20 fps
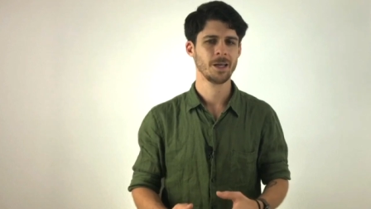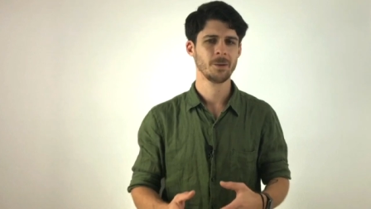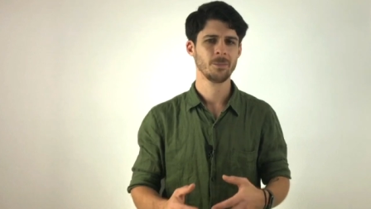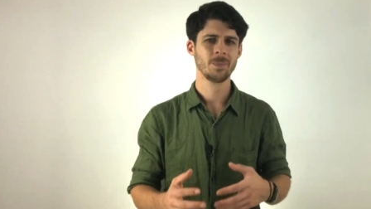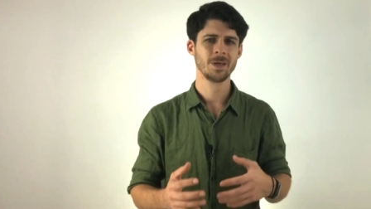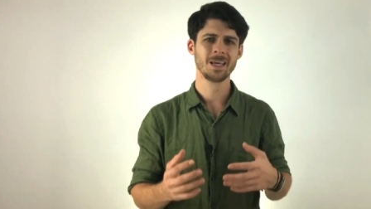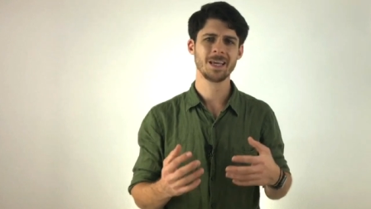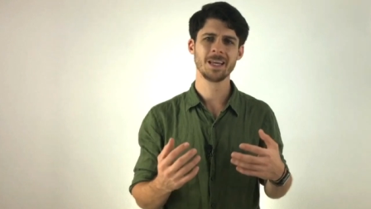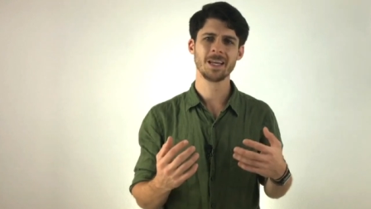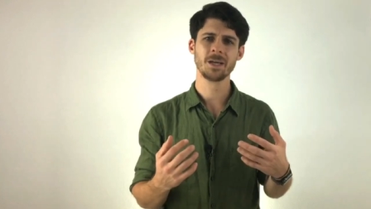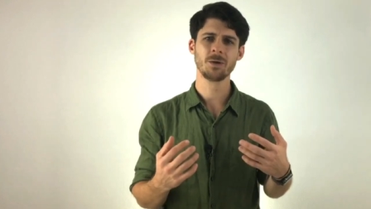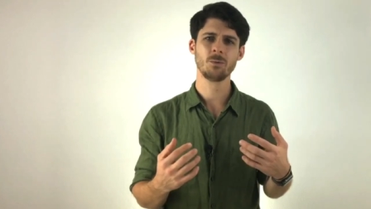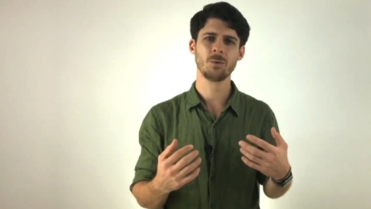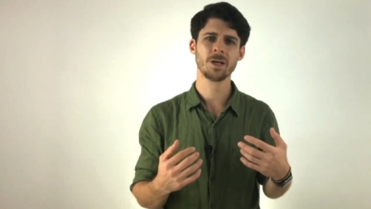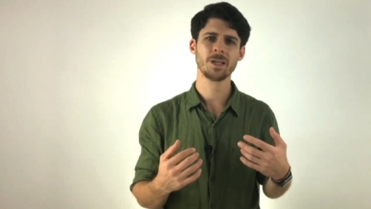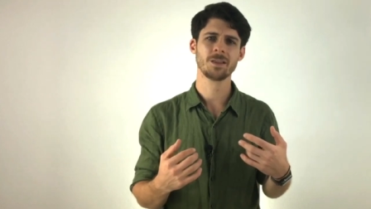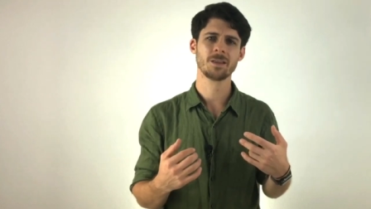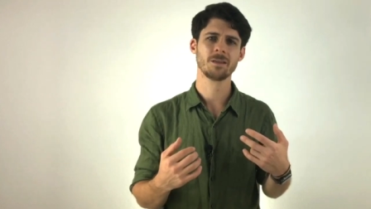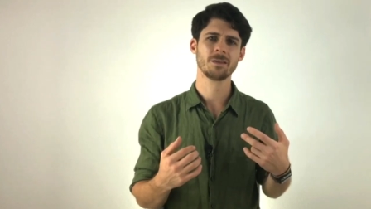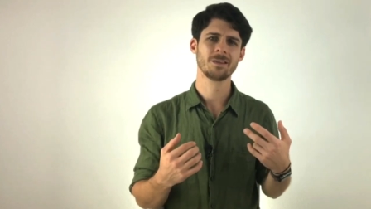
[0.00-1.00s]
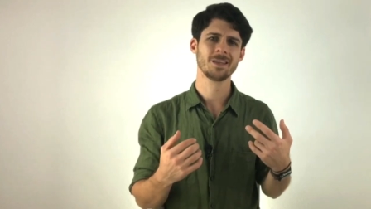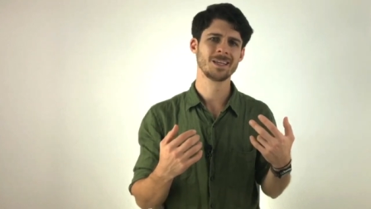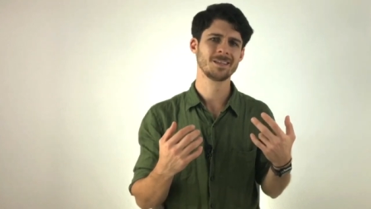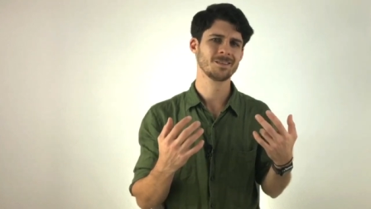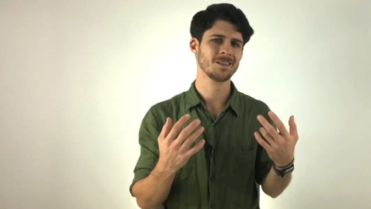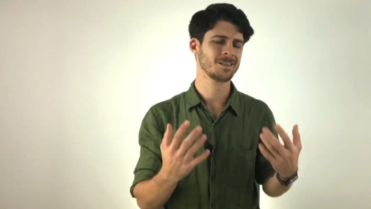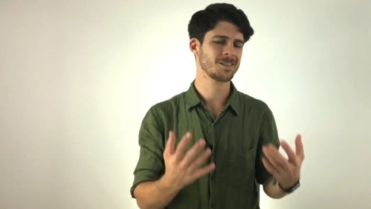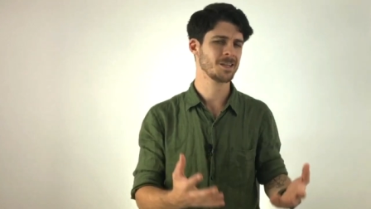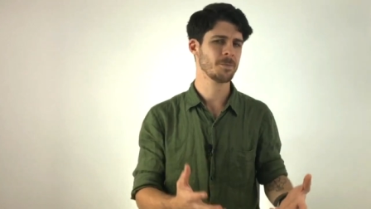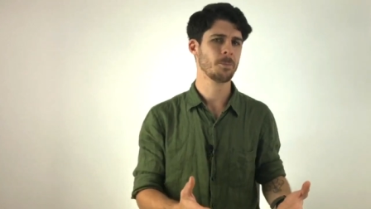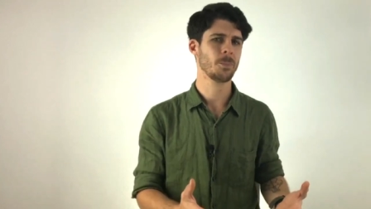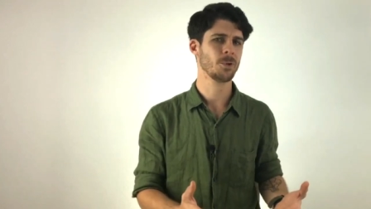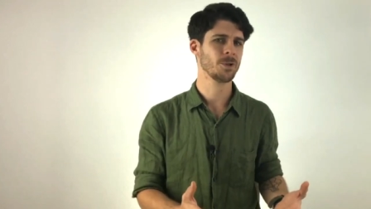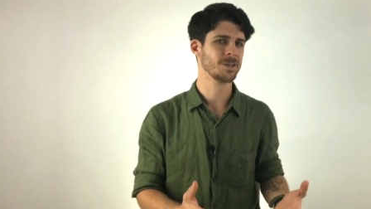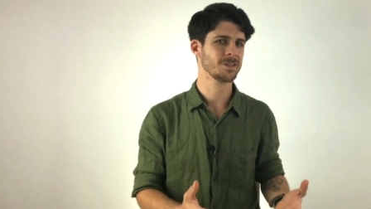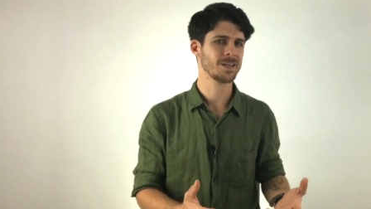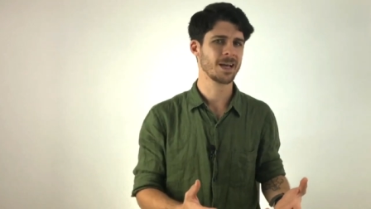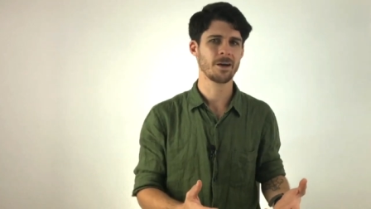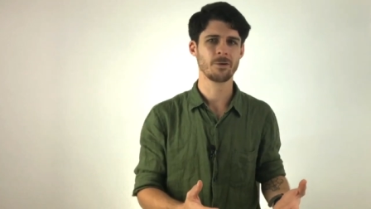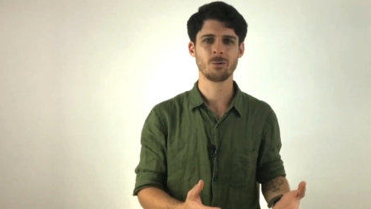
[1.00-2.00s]
beginning with things as simple
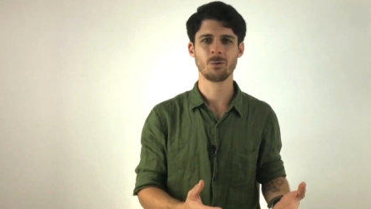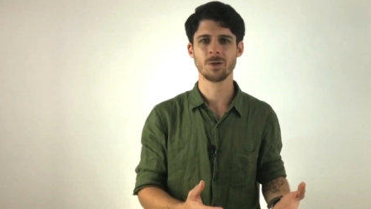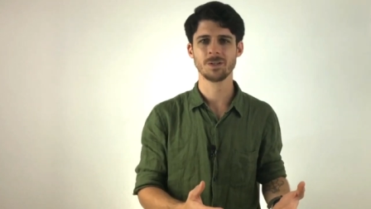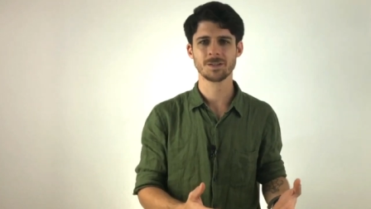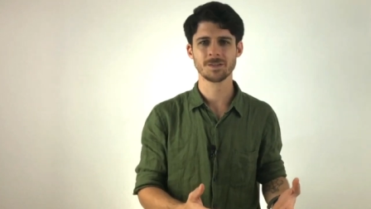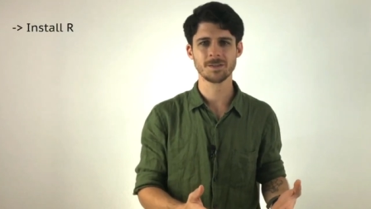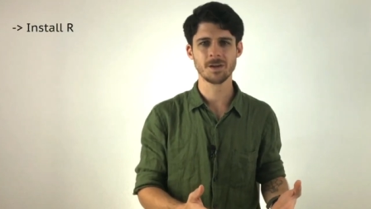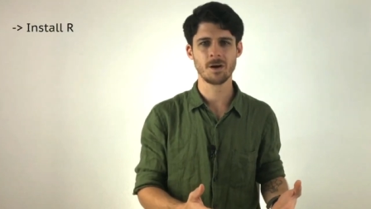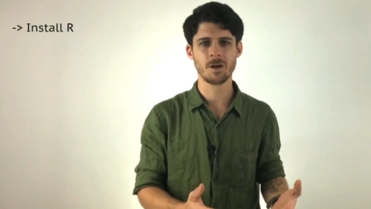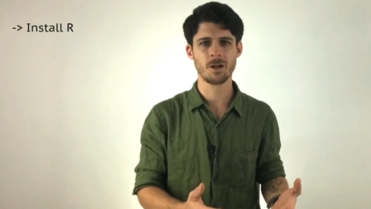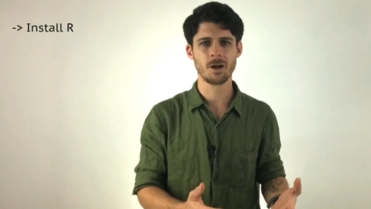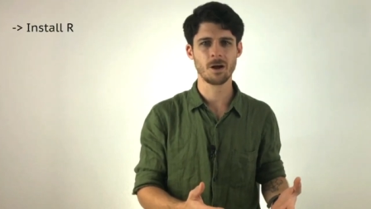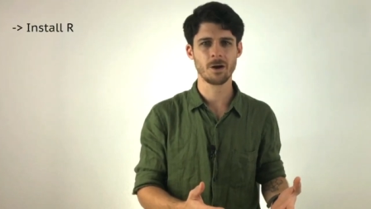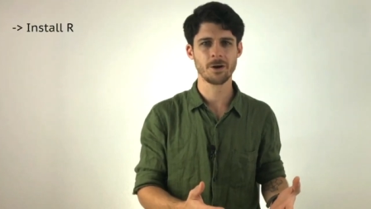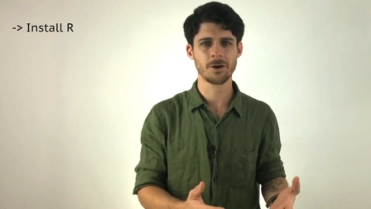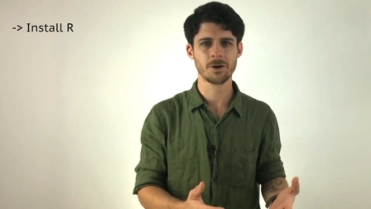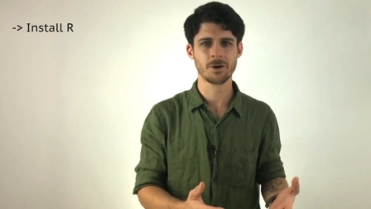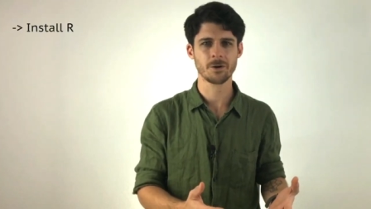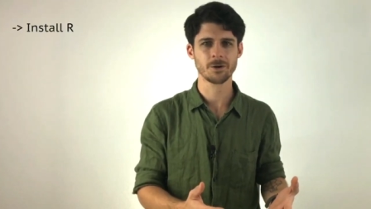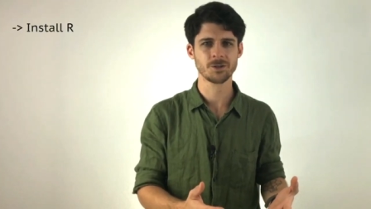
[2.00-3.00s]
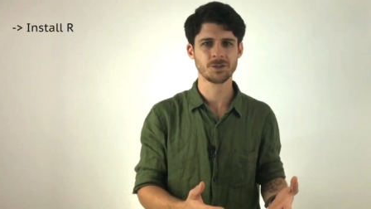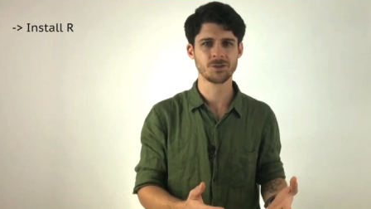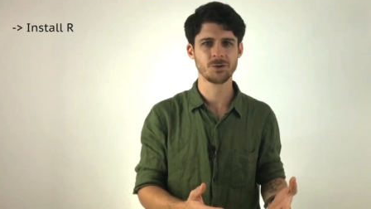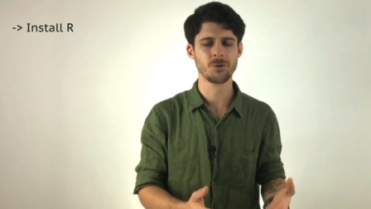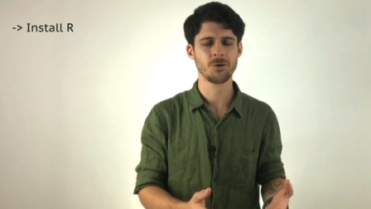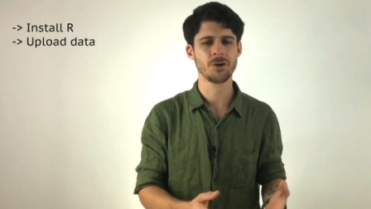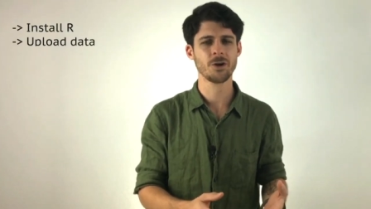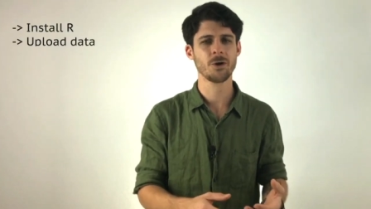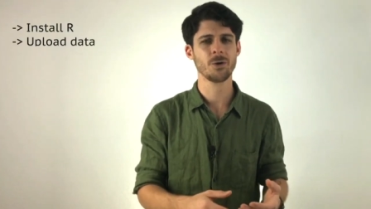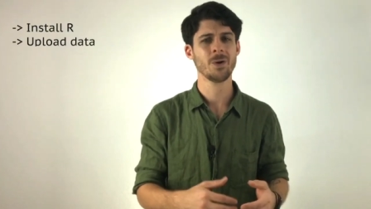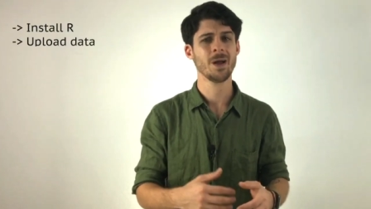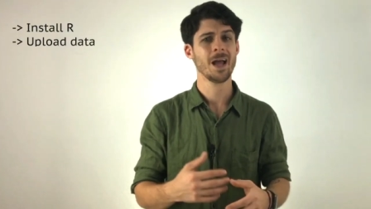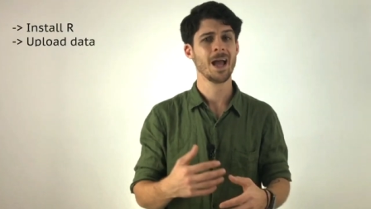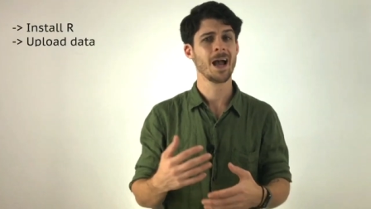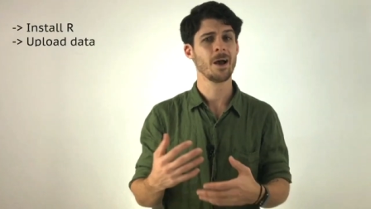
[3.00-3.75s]
as how to install R and RStudio,